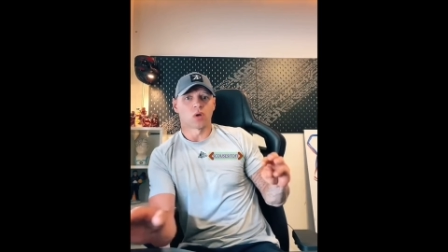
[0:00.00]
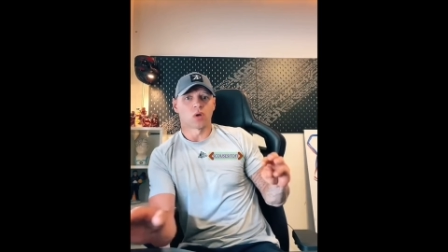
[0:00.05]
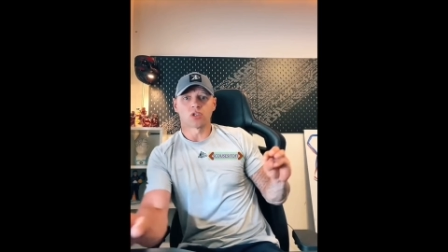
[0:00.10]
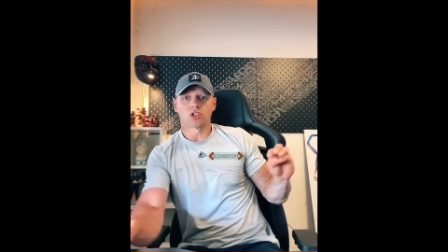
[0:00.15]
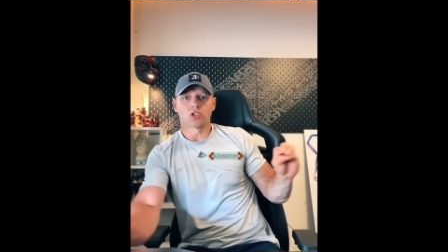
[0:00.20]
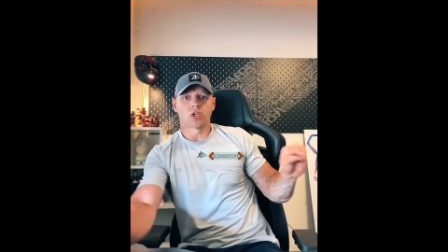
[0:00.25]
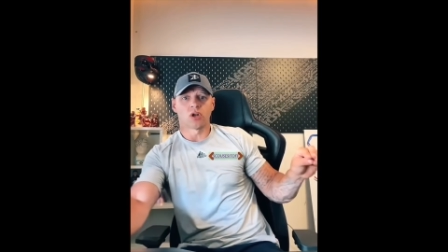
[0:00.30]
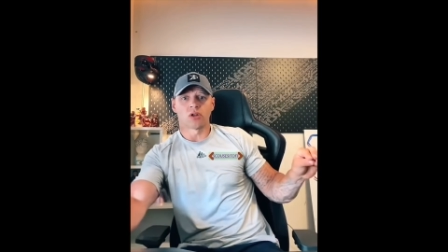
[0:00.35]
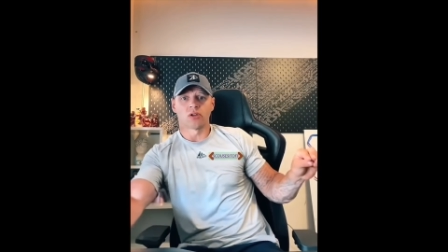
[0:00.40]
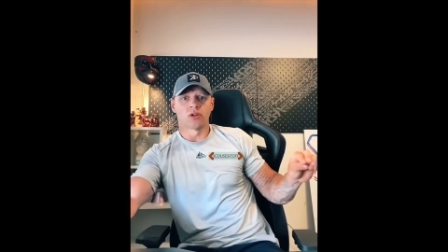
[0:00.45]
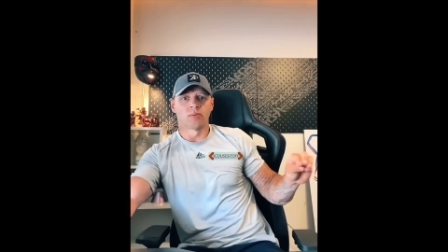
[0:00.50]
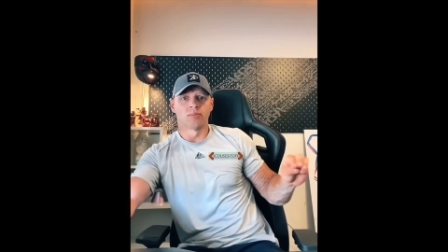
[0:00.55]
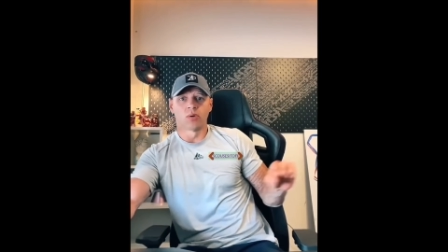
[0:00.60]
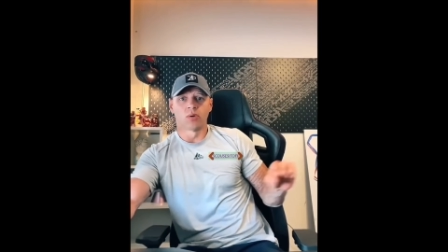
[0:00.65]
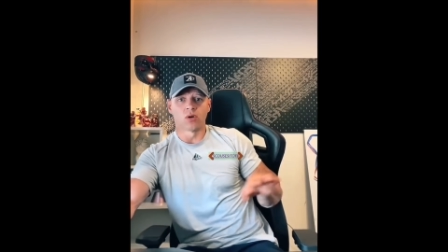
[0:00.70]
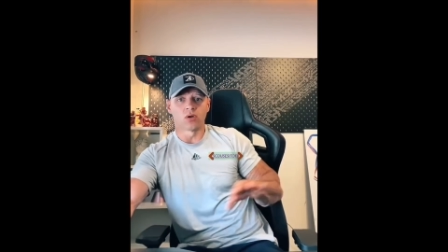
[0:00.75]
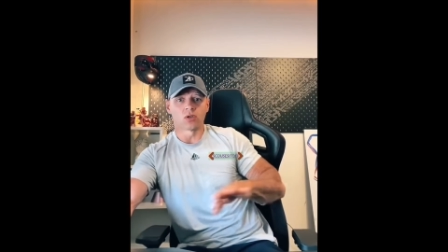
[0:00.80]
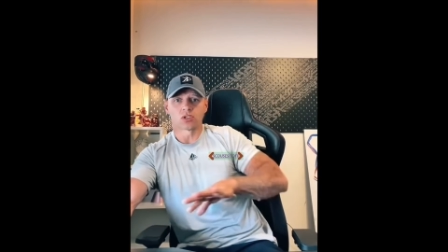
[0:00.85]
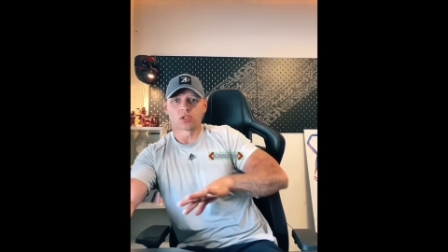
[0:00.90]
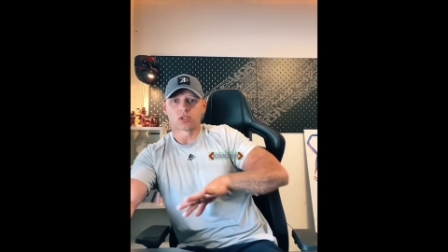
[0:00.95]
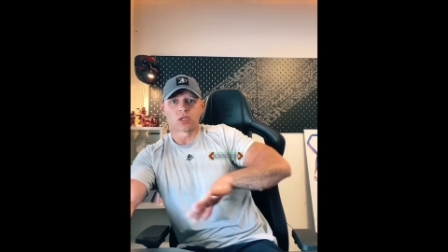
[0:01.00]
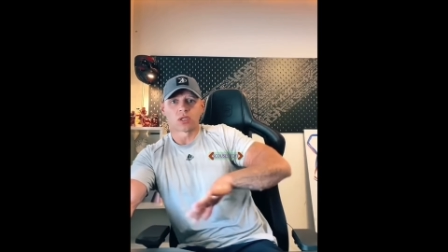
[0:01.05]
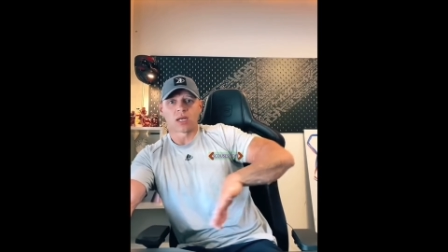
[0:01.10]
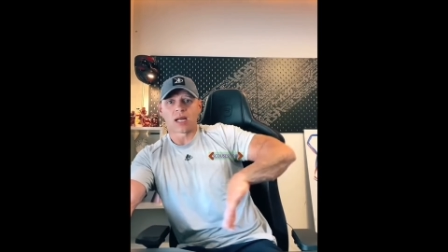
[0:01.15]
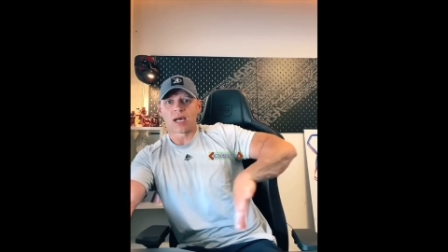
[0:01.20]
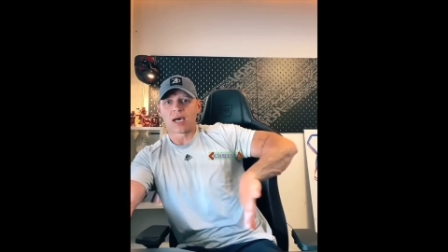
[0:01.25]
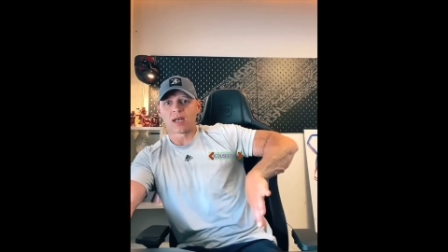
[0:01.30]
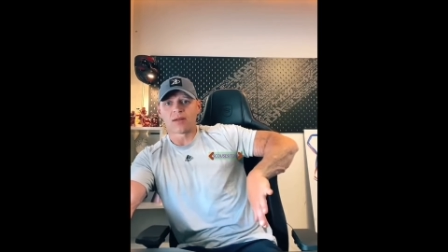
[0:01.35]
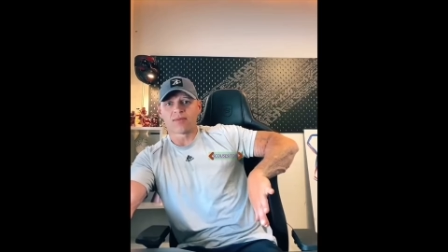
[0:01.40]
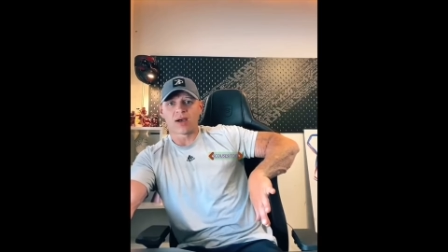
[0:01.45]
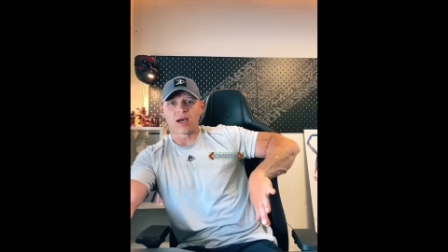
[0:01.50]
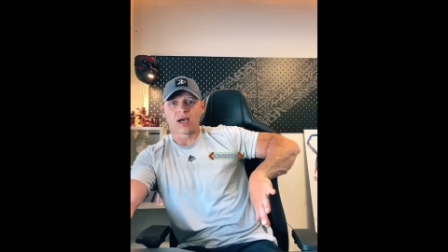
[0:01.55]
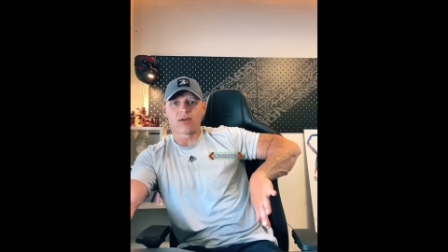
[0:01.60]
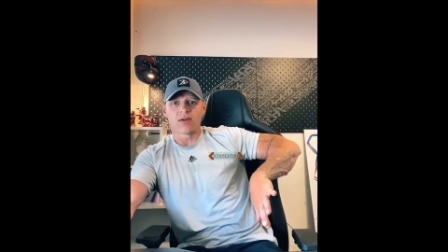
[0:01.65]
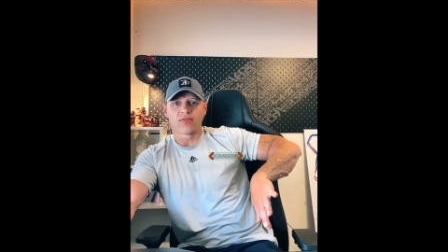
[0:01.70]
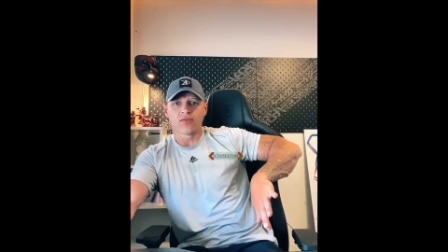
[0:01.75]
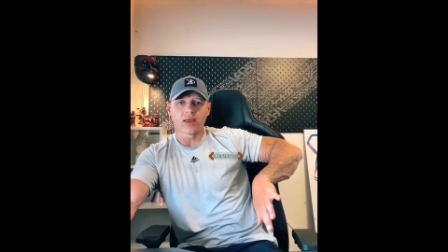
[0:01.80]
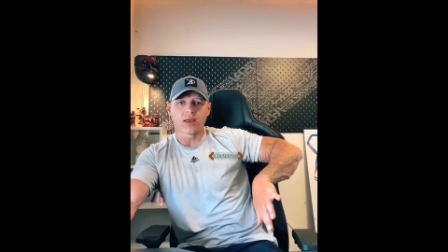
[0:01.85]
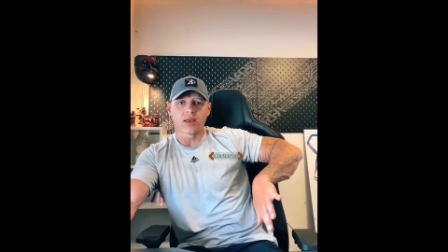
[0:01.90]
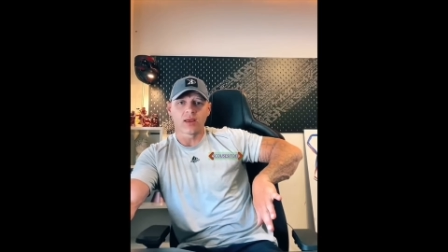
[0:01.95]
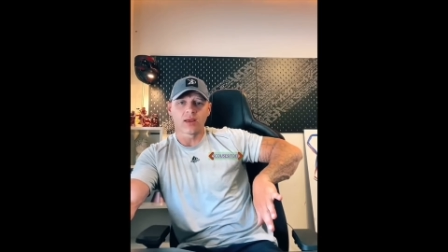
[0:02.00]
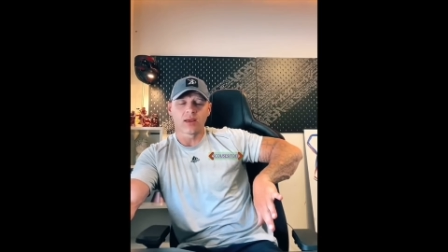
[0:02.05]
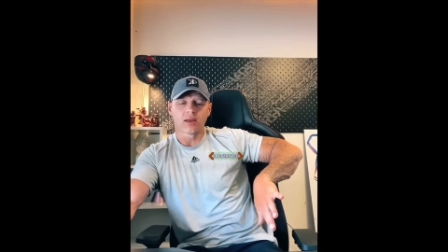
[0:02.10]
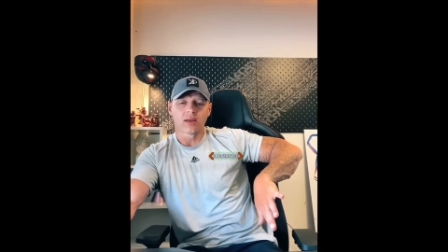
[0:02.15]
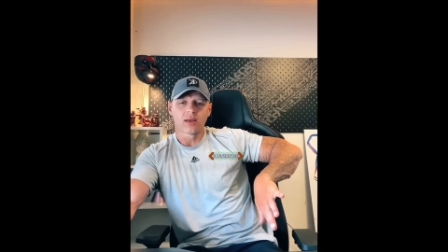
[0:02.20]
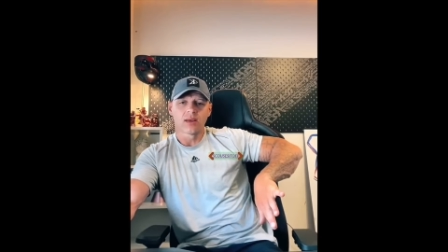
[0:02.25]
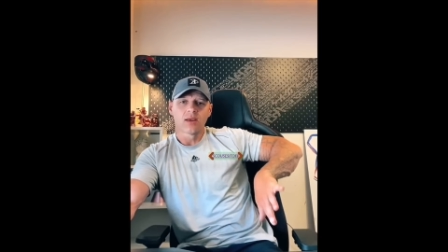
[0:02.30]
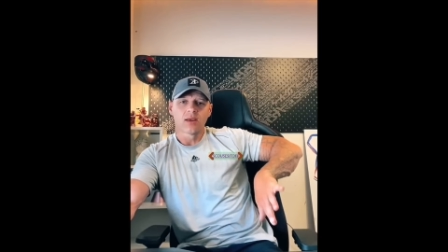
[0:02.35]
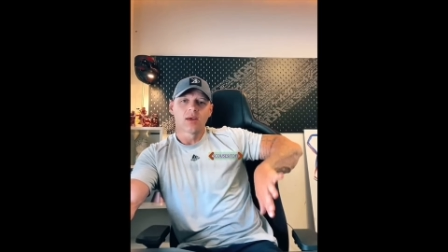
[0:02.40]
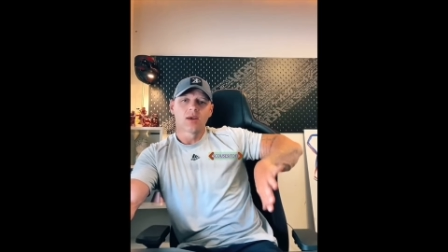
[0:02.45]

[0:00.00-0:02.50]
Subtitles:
Once they're on the bus, they're out of our thing.